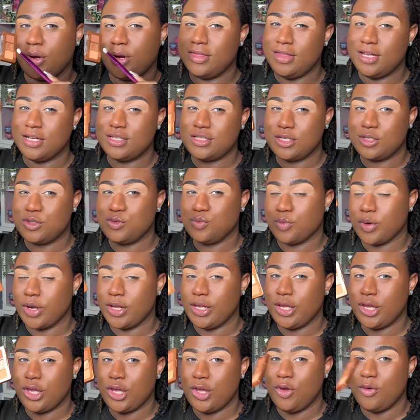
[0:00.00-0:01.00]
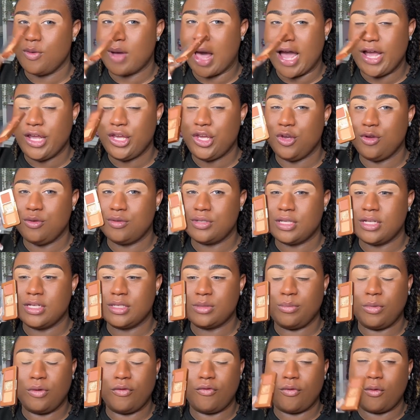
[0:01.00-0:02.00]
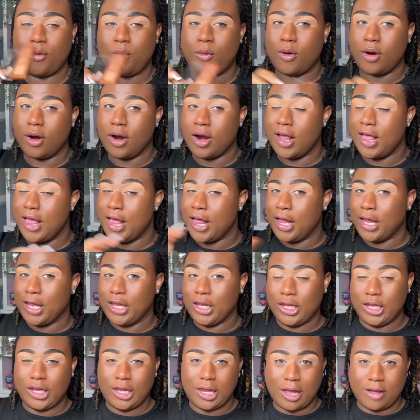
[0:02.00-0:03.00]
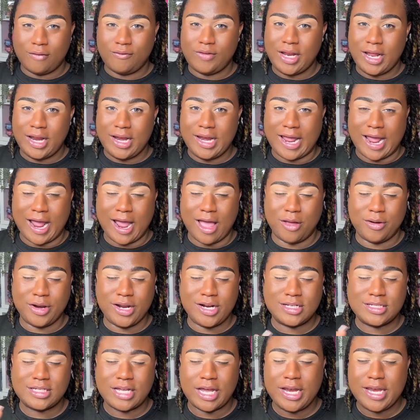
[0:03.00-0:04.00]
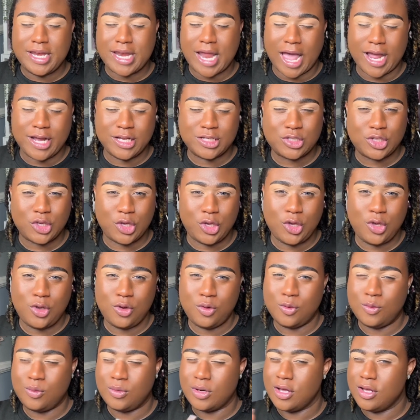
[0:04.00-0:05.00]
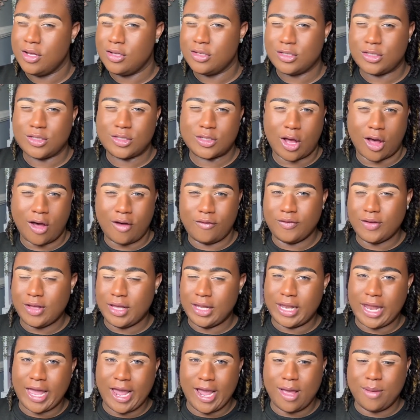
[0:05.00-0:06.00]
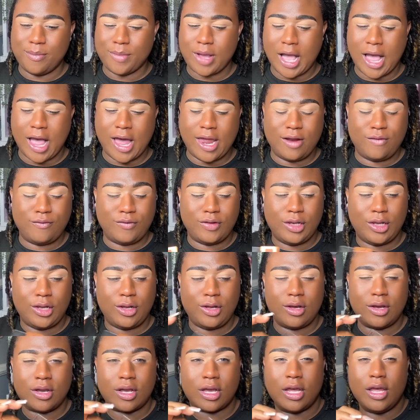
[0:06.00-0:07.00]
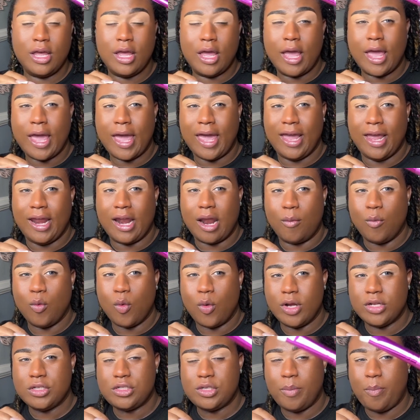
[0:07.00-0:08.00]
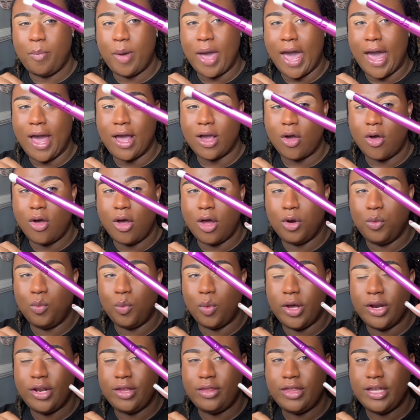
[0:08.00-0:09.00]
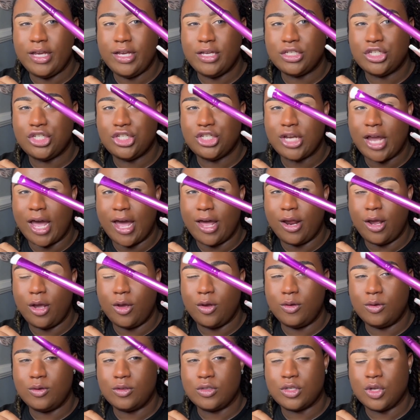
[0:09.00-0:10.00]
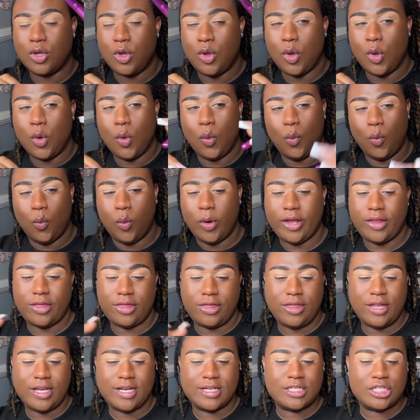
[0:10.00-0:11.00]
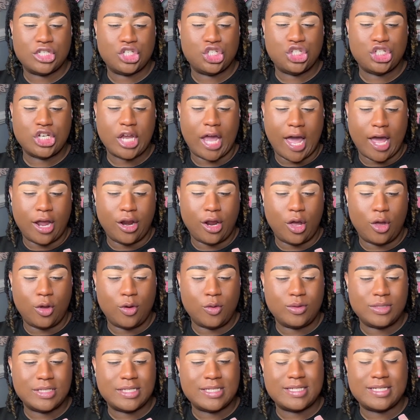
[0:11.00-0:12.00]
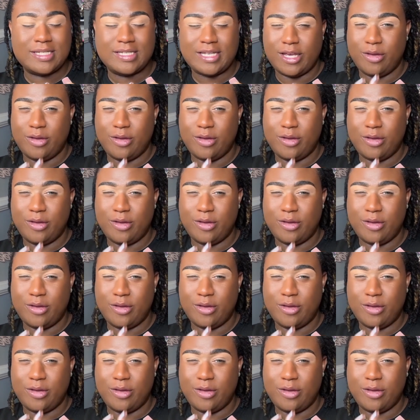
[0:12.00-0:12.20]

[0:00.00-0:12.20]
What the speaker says: This is really cute. I used this before, loved it down. It is a nice, cute, soft glam kind of look. And I'm going to pack on one of these shadows with this Shadow C